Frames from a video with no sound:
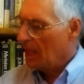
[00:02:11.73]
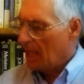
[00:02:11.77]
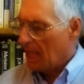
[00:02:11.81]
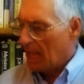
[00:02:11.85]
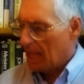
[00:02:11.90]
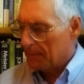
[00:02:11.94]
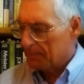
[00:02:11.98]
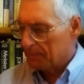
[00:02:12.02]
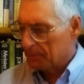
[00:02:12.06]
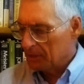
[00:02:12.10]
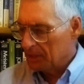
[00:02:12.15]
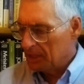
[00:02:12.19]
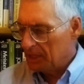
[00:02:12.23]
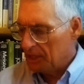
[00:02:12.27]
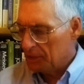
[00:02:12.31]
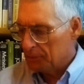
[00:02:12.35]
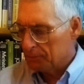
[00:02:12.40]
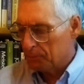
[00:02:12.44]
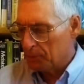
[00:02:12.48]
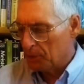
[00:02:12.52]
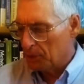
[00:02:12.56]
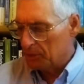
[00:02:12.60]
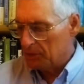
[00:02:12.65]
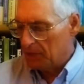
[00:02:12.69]
At
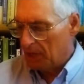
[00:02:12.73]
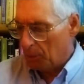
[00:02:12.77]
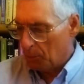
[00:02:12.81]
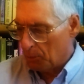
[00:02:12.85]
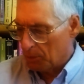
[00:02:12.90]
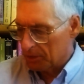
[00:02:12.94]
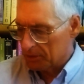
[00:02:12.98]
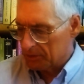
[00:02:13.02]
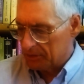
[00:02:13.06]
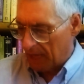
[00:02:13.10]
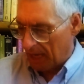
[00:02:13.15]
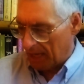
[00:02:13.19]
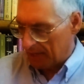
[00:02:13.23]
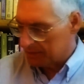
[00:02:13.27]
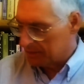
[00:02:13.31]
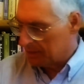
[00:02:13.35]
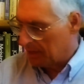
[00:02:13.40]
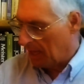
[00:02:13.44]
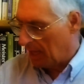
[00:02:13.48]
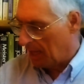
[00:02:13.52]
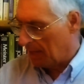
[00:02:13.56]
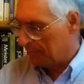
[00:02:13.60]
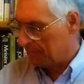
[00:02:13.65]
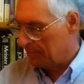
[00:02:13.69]

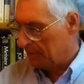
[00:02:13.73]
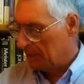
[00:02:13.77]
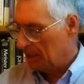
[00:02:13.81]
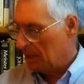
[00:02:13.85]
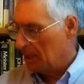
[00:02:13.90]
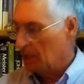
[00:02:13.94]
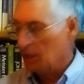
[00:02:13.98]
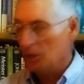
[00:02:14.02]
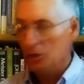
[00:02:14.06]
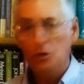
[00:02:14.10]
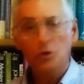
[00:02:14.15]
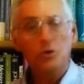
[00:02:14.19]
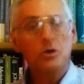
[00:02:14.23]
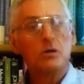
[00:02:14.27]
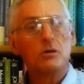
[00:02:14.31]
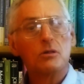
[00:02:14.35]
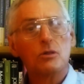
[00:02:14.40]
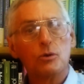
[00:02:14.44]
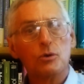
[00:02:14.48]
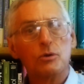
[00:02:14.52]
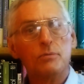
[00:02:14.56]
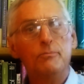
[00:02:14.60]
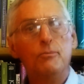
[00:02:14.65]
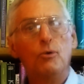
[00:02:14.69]
BelizePrayerNetwork.com, you can
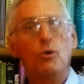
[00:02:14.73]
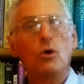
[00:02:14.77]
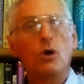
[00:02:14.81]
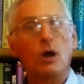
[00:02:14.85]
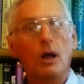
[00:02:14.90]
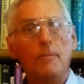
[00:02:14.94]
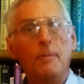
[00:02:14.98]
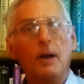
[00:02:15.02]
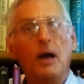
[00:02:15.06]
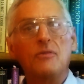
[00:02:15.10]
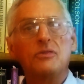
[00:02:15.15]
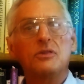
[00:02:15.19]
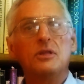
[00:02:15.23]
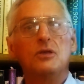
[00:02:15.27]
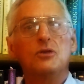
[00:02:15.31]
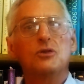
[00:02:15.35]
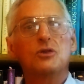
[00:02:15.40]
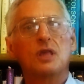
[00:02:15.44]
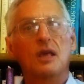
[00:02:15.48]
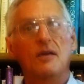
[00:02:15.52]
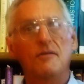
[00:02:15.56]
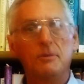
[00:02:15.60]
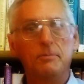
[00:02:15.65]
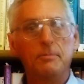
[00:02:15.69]
learn more about these
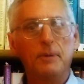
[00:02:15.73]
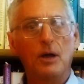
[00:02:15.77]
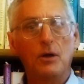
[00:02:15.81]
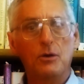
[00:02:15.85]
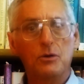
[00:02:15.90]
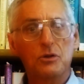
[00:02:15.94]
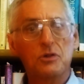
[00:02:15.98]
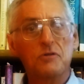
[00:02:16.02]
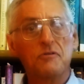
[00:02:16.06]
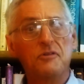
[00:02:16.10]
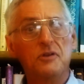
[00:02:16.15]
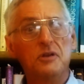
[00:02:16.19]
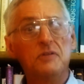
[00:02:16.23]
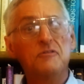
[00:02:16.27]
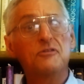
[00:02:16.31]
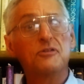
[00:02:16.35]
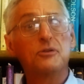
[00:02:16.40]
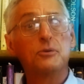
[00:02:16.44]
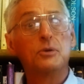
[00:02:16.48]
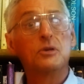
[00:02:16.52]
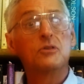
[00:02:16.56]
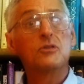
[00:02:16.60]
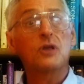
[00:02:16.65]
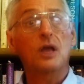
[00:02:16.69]
7 mountains of
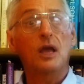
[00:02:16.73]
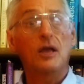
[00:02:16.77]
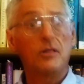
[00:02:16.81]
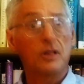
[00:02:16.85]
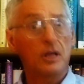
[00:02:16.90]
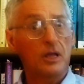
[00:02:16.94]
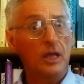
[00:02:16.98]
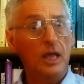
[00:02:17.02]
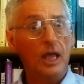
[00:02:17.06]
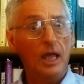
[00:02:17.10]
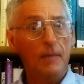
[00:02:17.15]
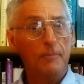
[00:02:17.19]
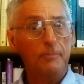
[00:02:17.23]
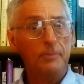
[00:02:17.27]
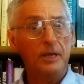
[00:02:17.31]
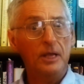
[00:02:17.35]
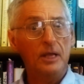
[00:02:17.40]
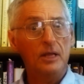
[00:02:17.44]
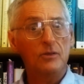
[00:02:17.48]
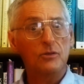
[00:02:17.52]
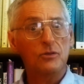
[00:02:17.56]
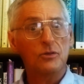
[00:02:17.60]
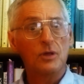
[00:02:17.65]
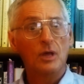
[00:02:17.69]
influence and the
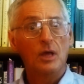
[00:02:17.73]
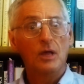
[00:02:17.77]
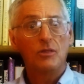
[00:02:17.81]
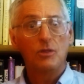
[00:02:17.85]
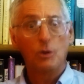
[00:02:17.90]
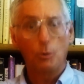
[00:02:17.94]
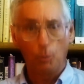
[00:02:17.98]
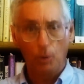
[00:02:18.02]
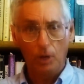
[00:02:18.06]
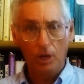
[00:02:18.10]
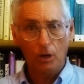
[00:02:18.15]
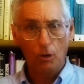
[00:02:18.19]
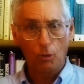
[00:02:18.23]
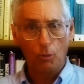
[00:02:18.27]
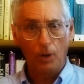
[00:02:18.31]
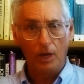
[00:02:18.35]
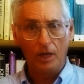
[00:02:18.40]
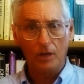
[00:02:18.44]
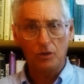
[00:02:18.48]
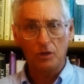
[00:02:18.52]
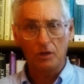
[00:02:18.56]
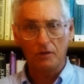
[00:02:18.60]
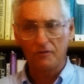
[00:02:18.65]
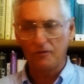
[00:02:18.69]
campaigns that we are
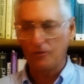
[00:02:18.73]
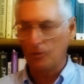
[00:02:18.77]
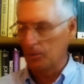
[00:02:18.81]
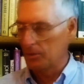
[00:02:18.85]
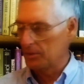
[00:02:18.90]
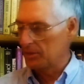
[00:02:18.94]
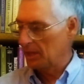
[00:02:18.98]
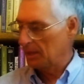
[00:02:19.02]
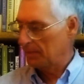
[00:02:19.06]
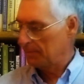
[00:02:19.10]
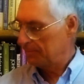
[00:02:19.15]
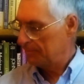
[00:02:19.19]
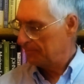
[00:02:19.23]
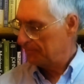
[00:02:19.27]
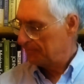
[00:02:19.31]
waging for them.